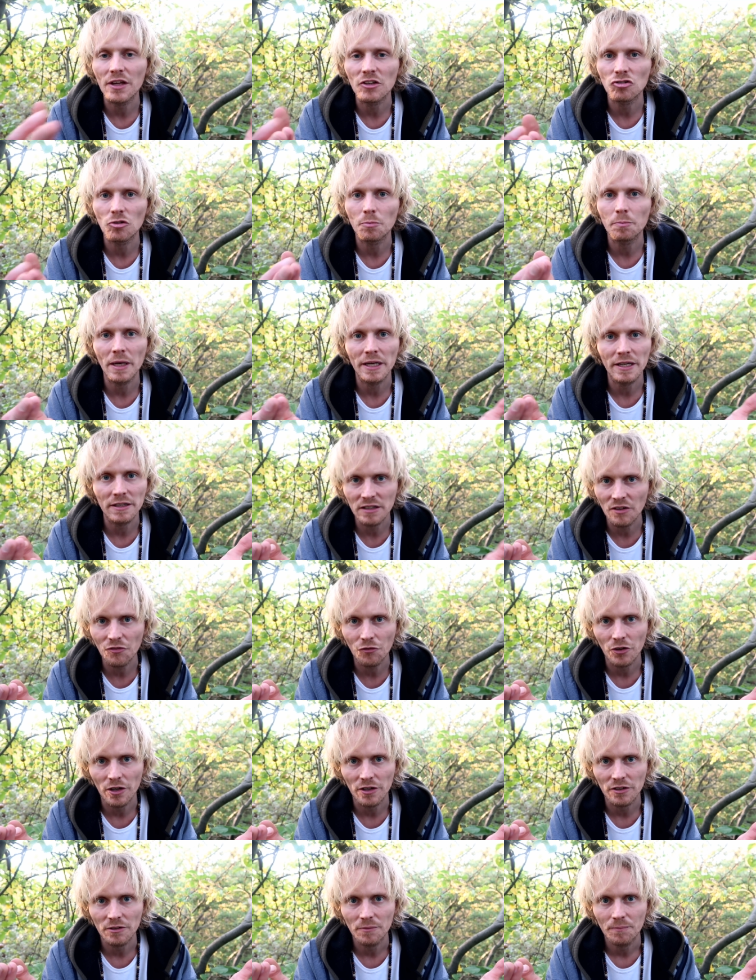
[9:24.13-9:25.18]
should be any
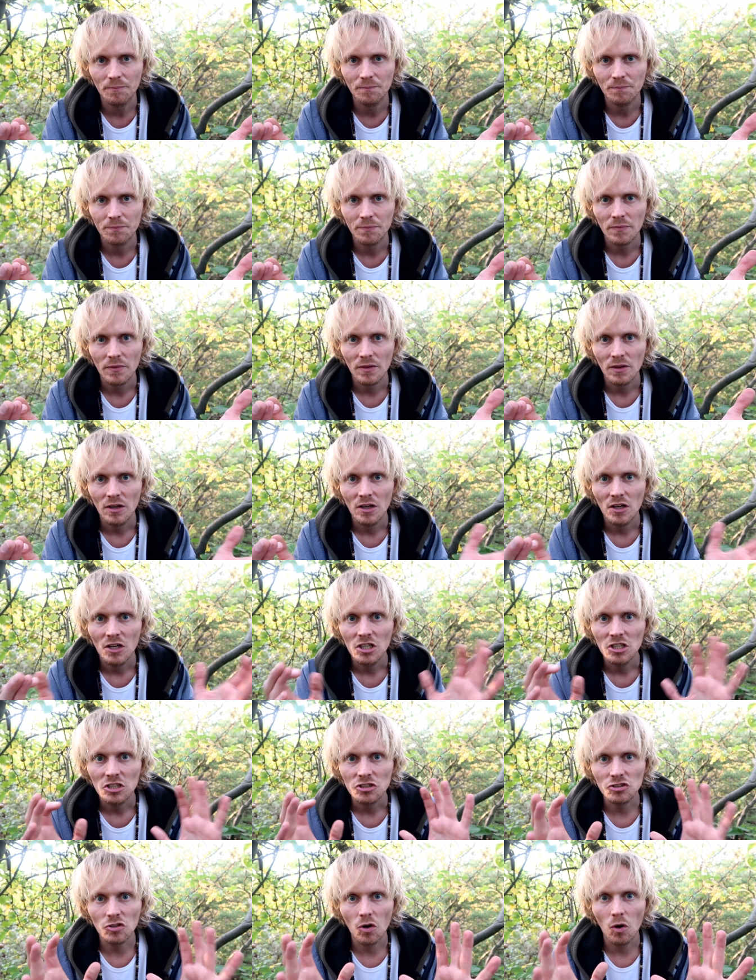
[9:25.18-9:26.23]
different.
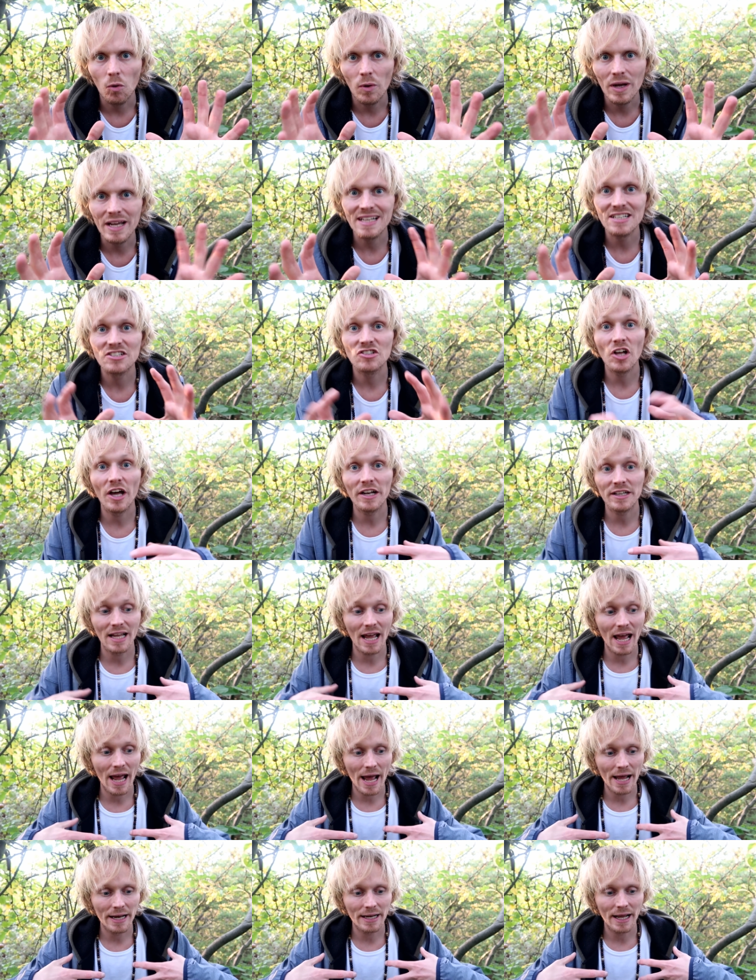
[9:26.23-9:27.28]
So it is not
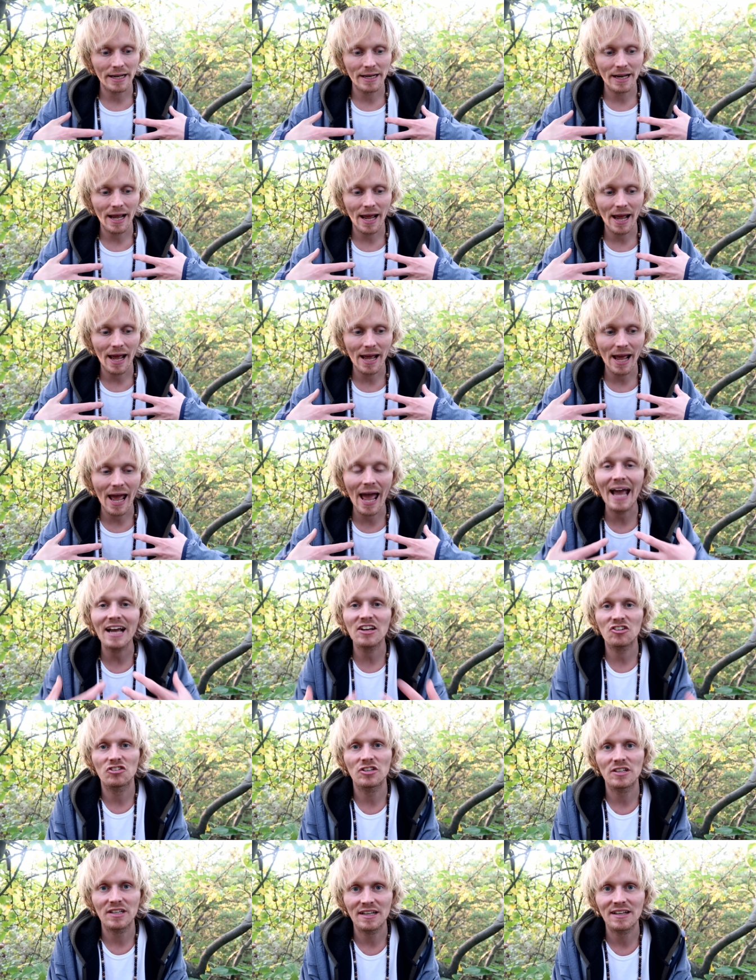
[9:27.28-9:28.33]
an
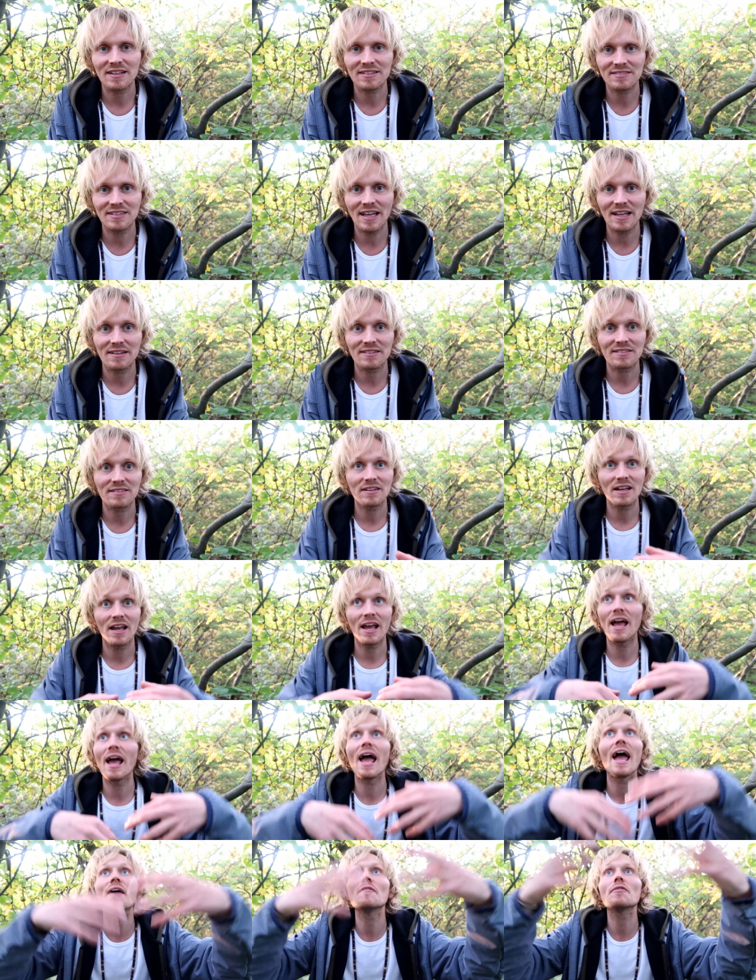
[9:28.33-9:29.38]
action in a sense.
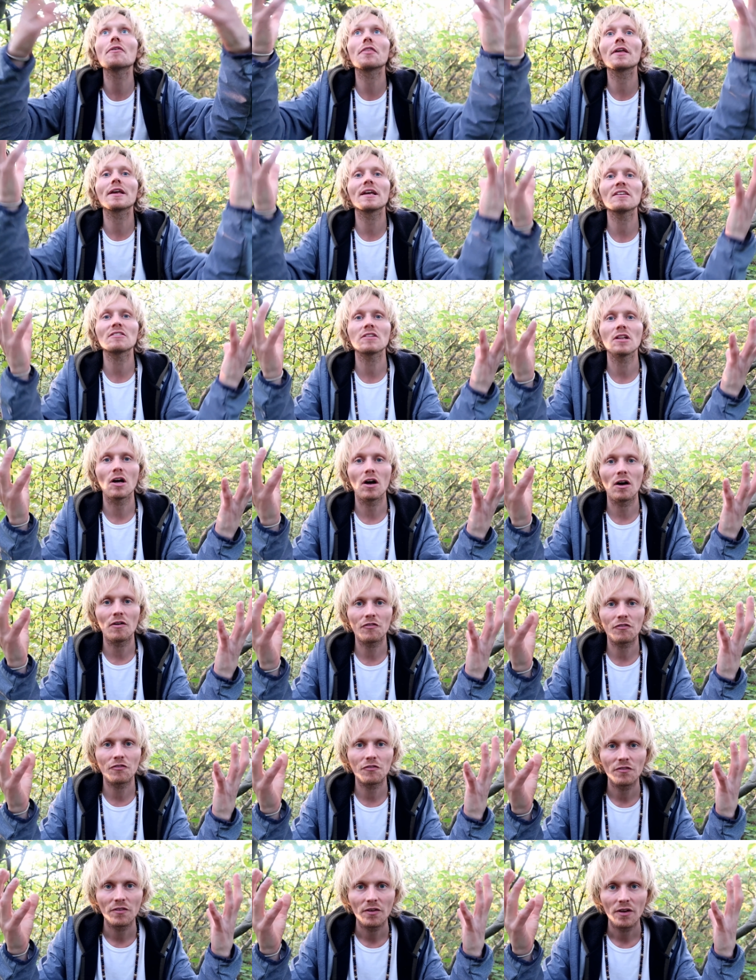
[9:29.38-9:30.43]
Everything is love.
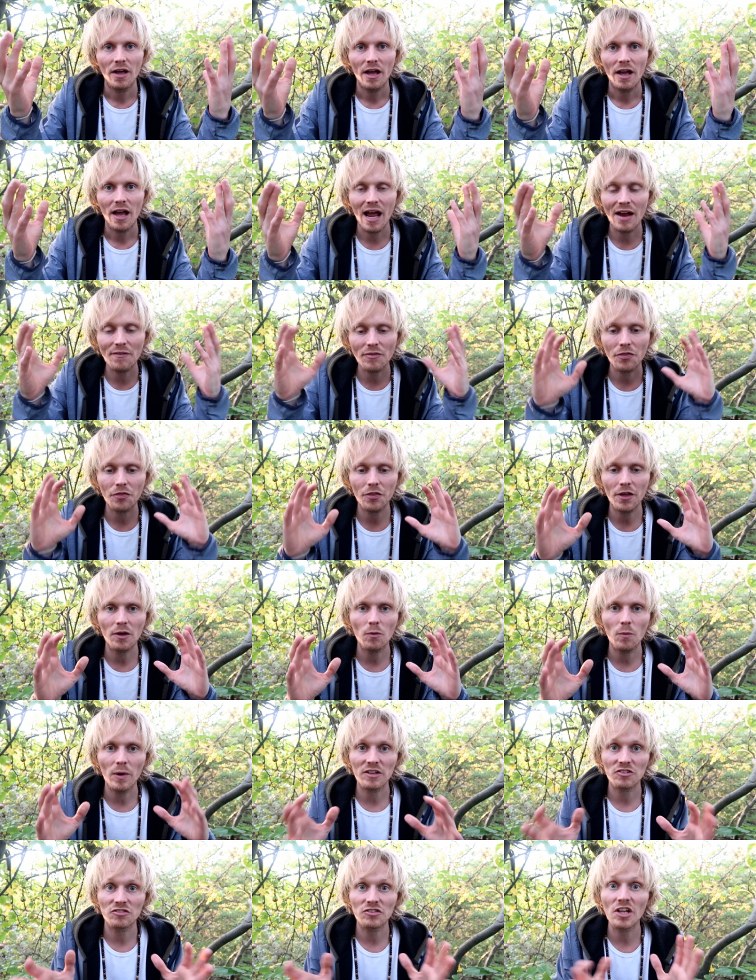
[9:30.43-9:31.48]
Everything,
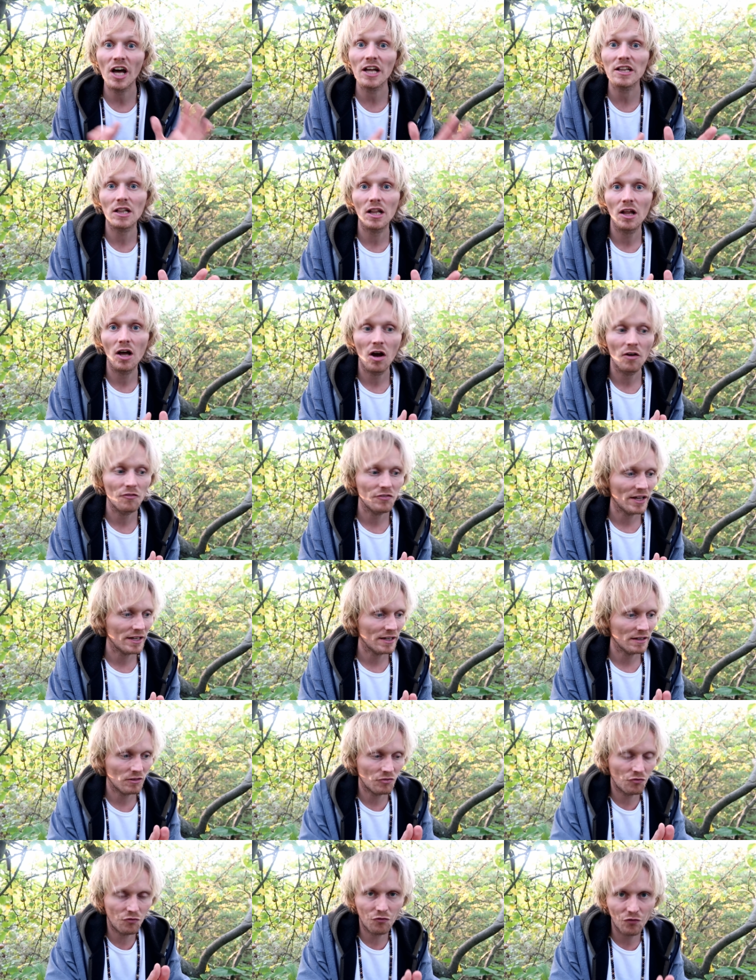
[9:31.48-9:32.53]
when it's not love, like
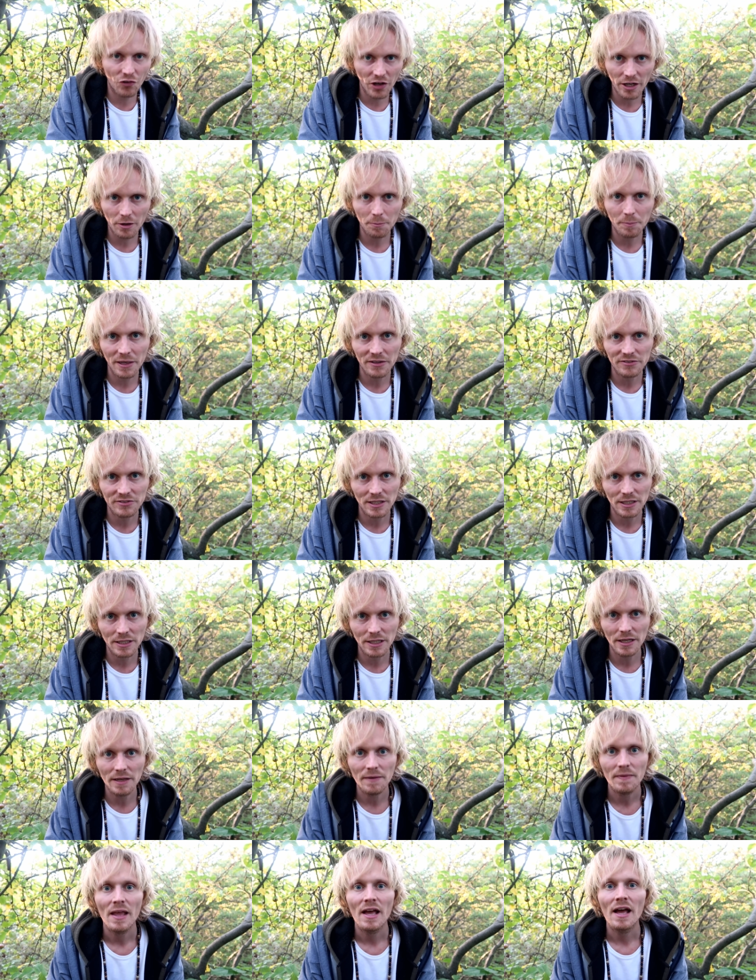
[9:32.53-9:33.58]
it is fear
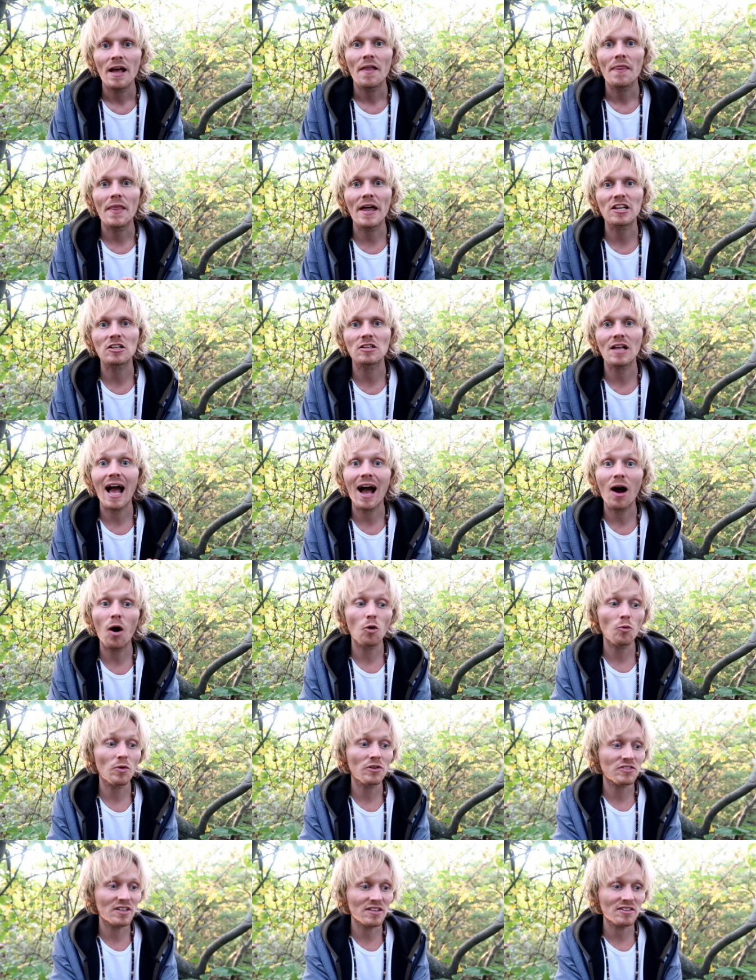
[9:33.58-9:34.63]
basically, that is our
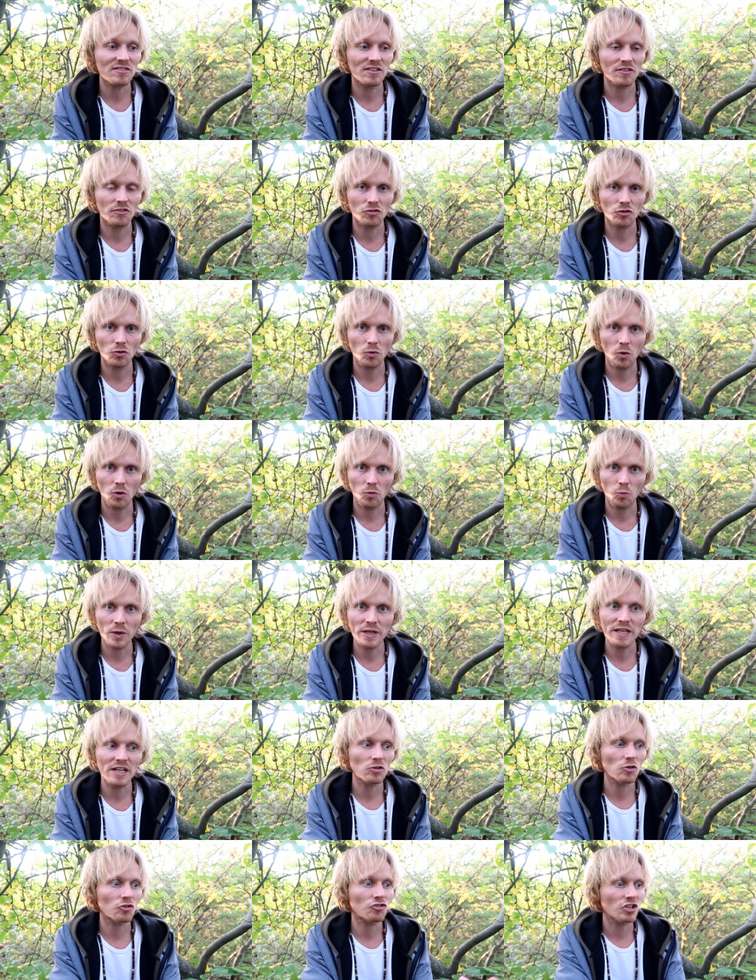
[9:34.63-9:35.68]
resistance to it. We
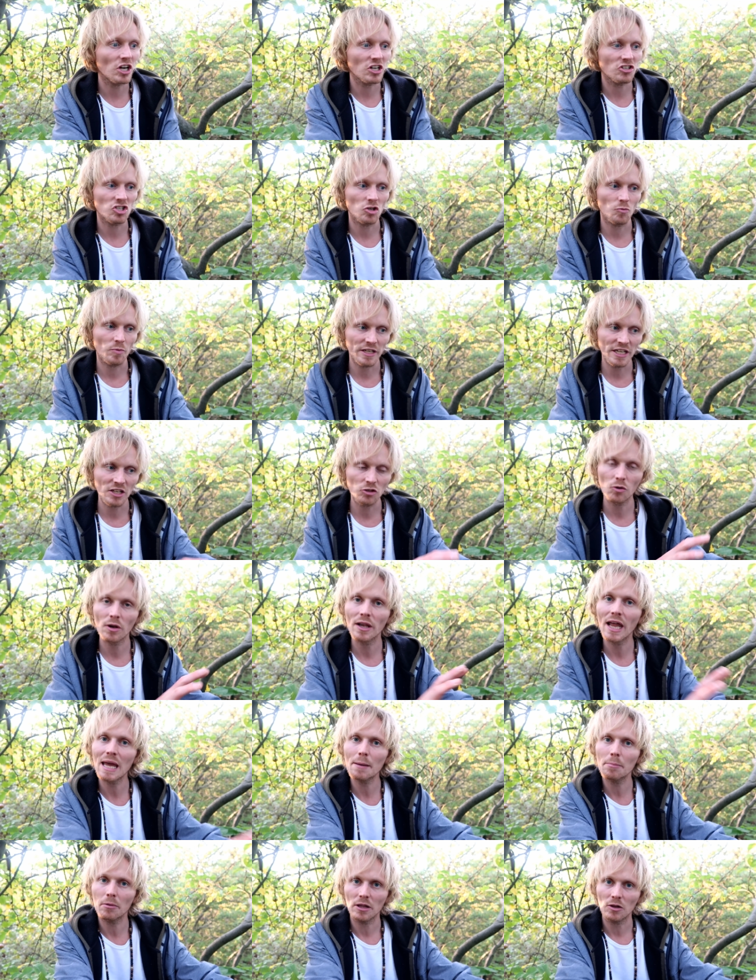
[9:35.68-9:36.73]
need to judge it, we need to
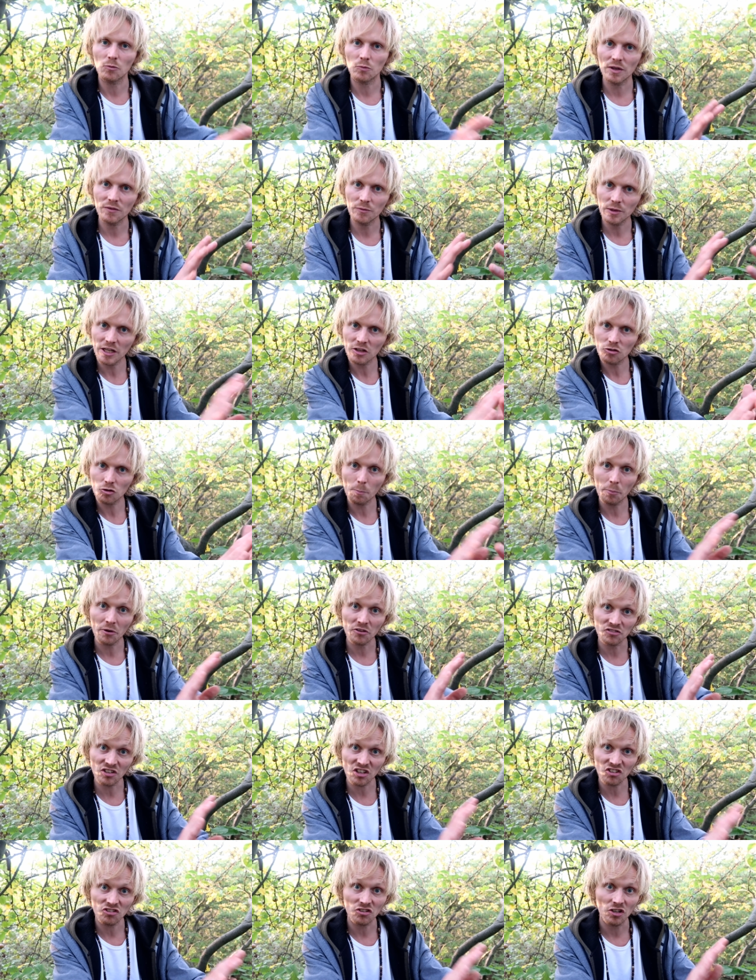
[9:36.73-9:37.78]
label it, we need to
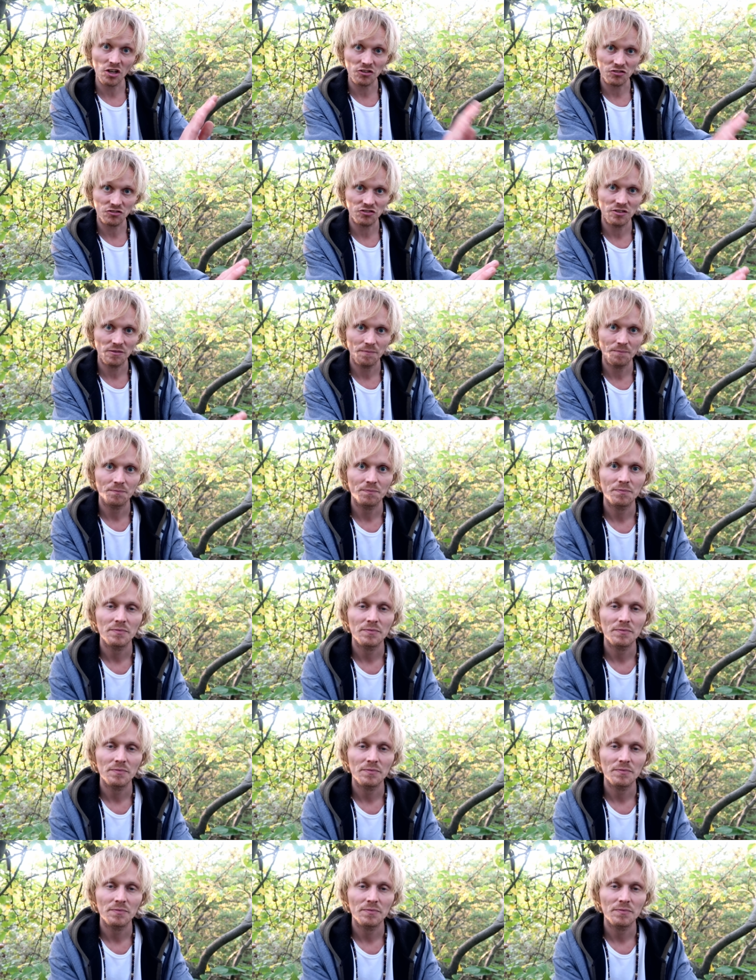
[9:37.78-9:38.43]
position us.